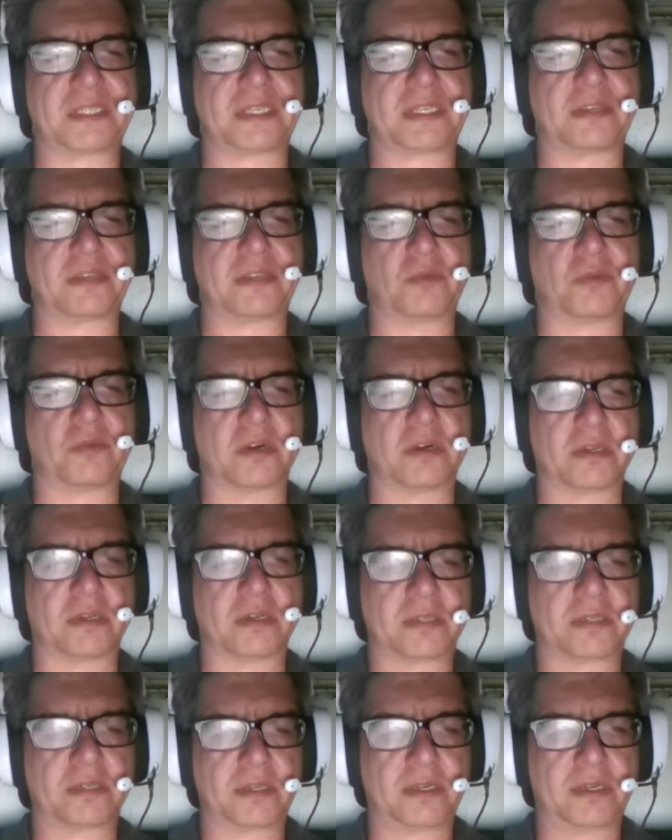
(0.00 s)
in the
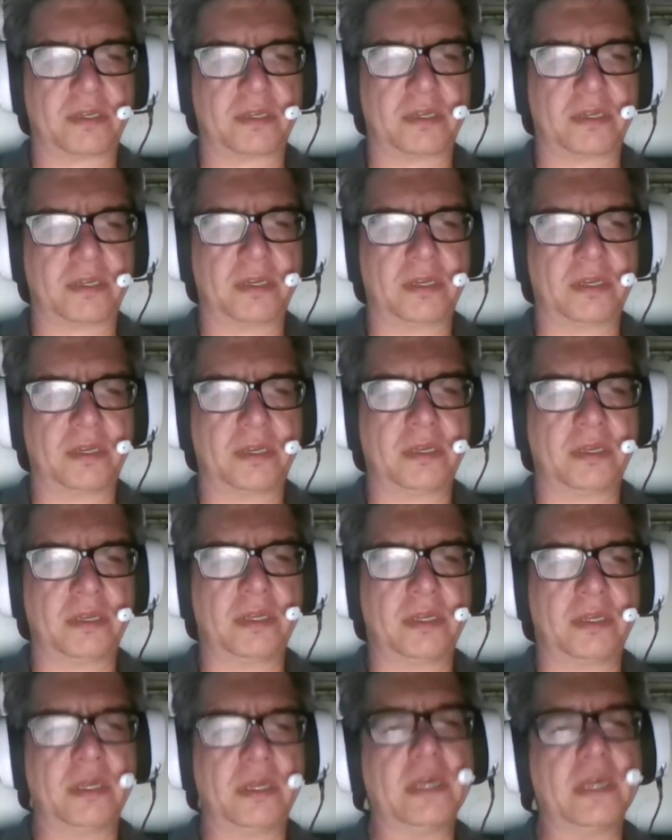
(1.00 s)
world.
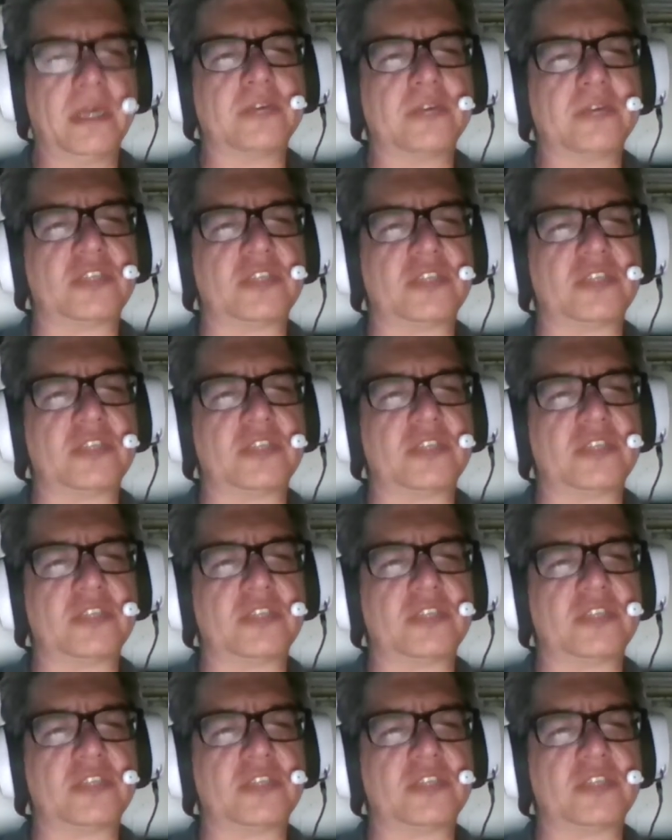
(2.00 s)
She